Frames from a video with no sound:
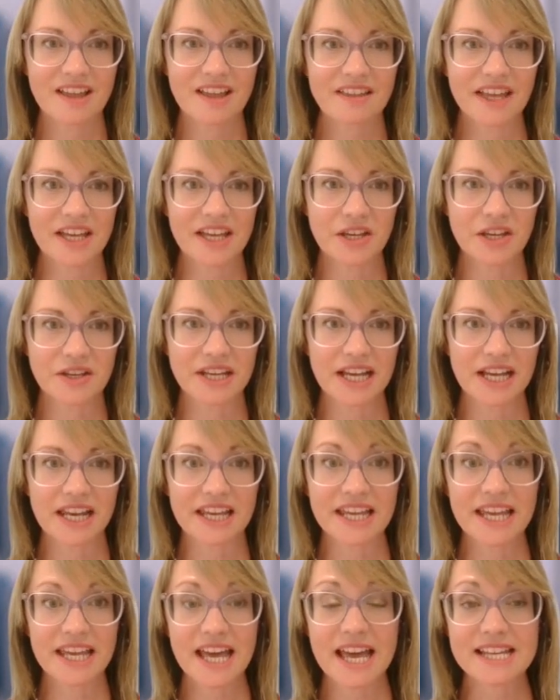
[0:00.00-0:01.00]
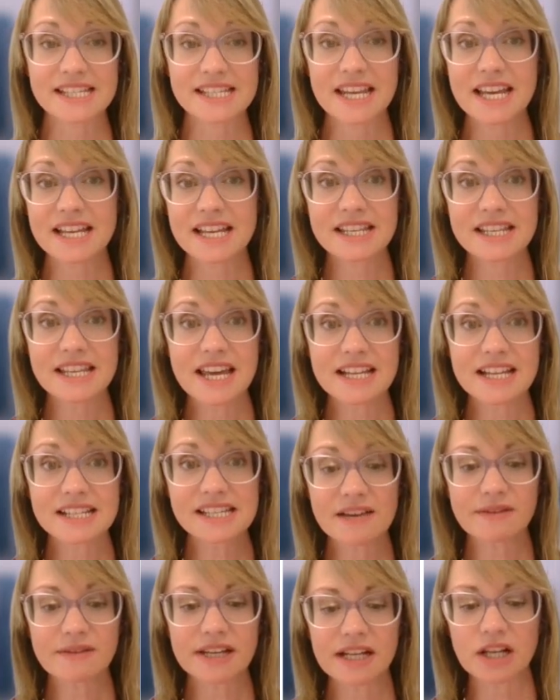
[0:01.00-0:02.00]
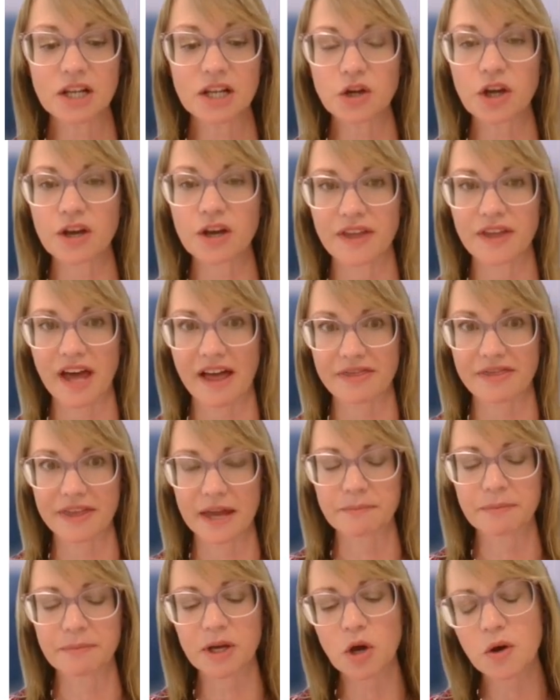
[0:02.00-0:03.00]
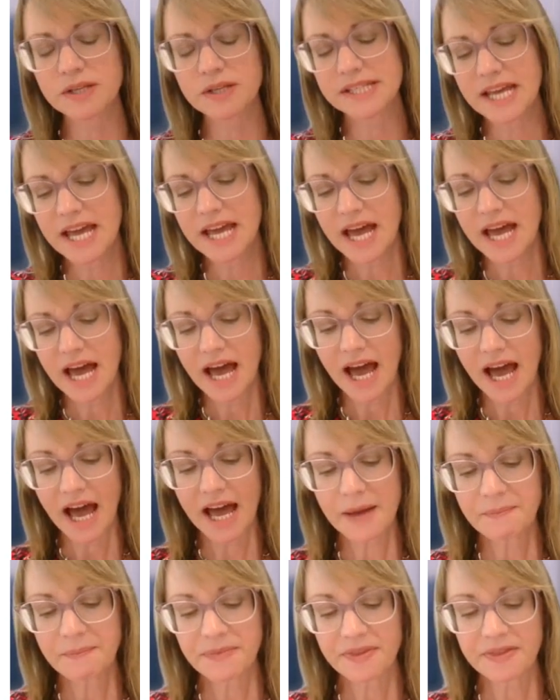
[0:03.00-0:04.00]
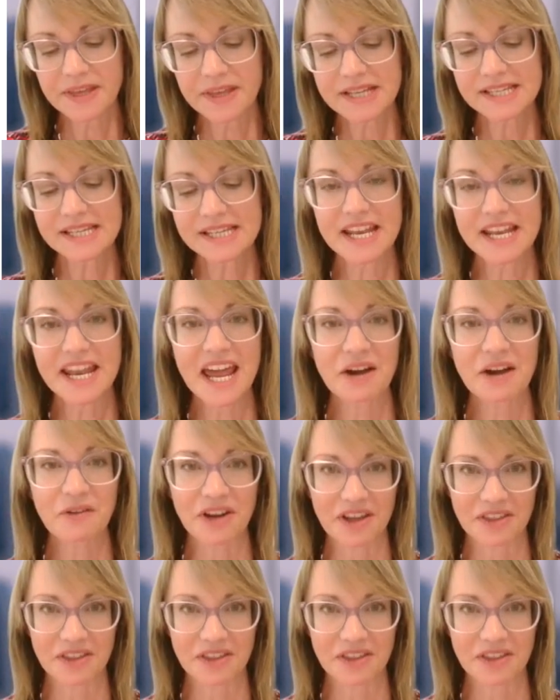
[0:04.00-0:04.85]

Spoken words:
Thank you, Nicola. Yes, let's have a little look at that then, because this is an area